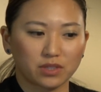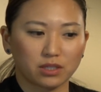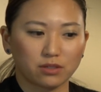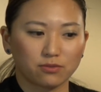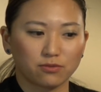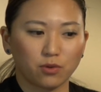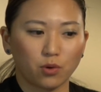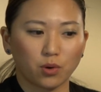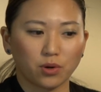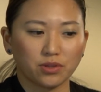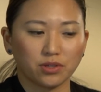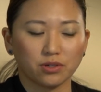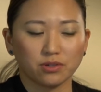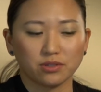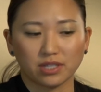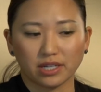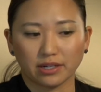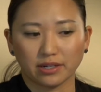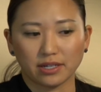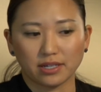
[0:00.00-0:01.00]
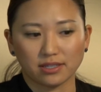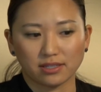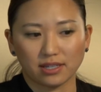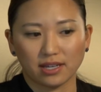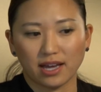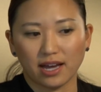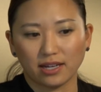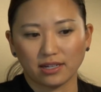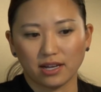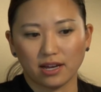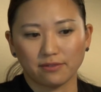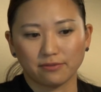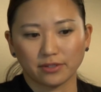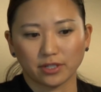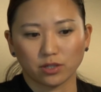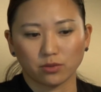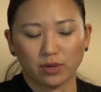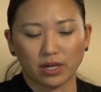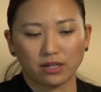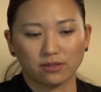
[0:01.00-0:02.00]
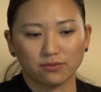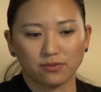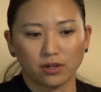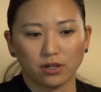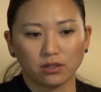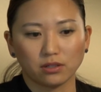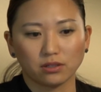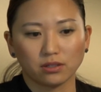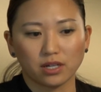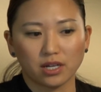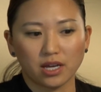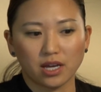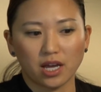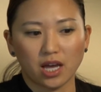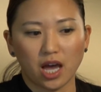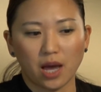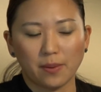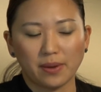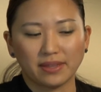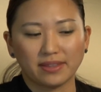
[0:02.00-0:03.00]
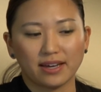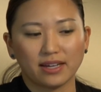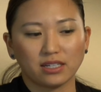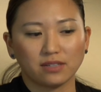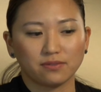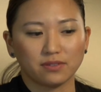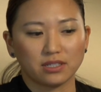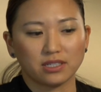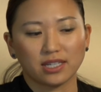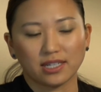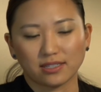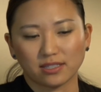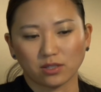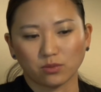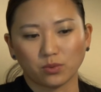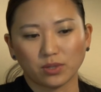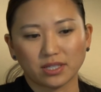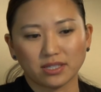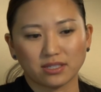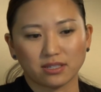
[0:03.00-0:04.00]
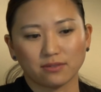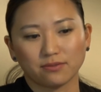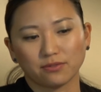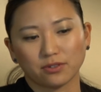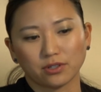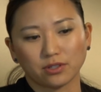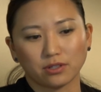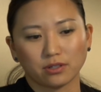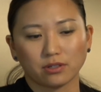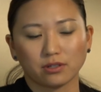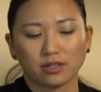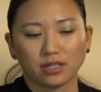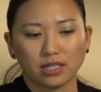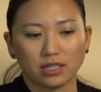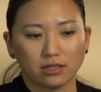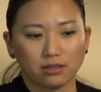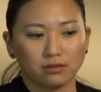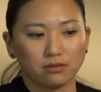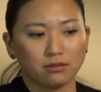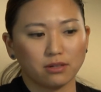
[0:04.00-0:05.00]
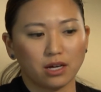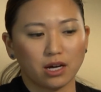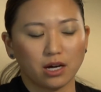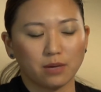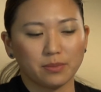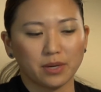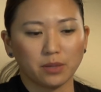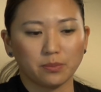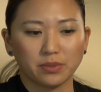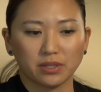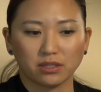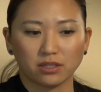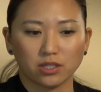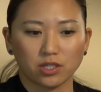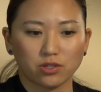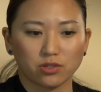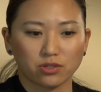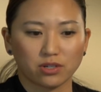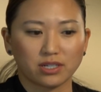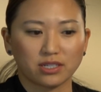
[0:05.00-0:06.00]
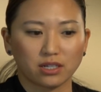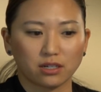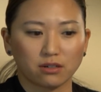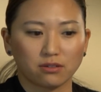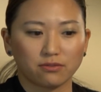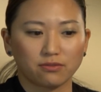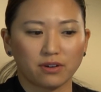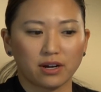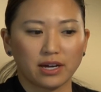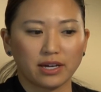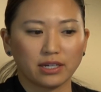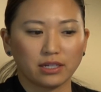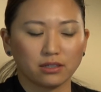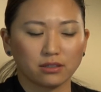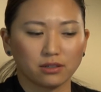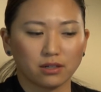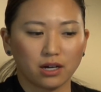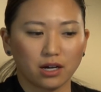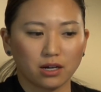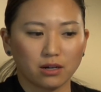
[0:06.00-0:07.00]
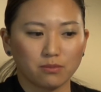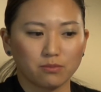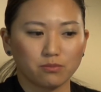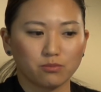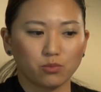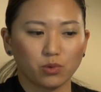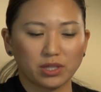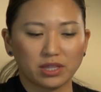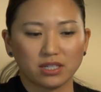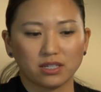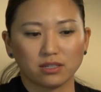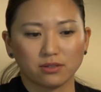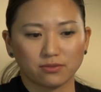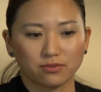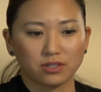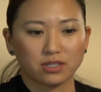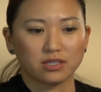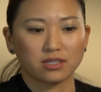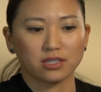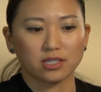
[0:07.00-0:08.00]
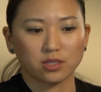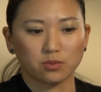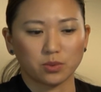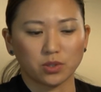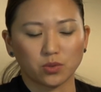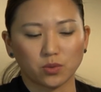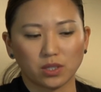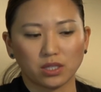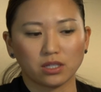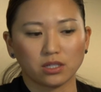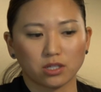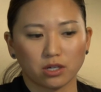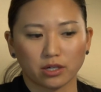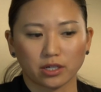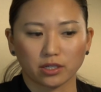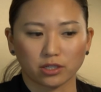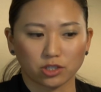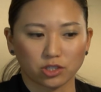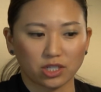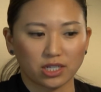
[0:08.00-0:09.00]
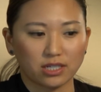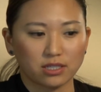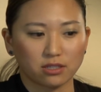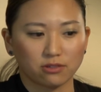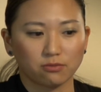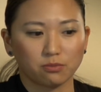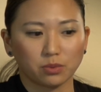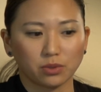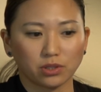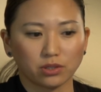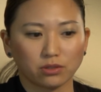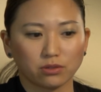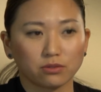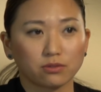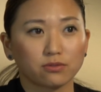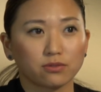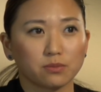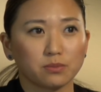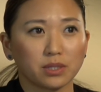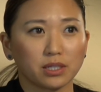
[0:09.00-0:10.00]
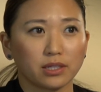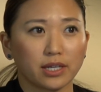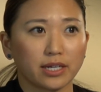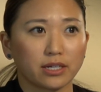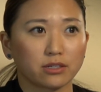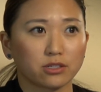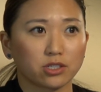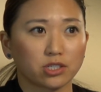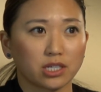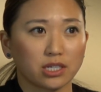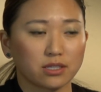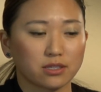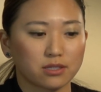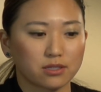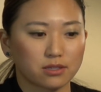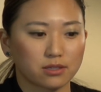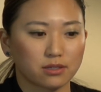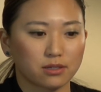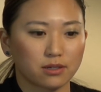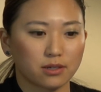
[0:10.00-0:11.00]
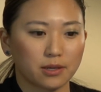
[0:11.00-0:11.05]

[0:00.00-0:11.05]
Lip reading: for those areas that had heavier rainfall. I mean, that even takes it one step further in helping the user identify what the difference is between the darker shades of blue from the lighter shades.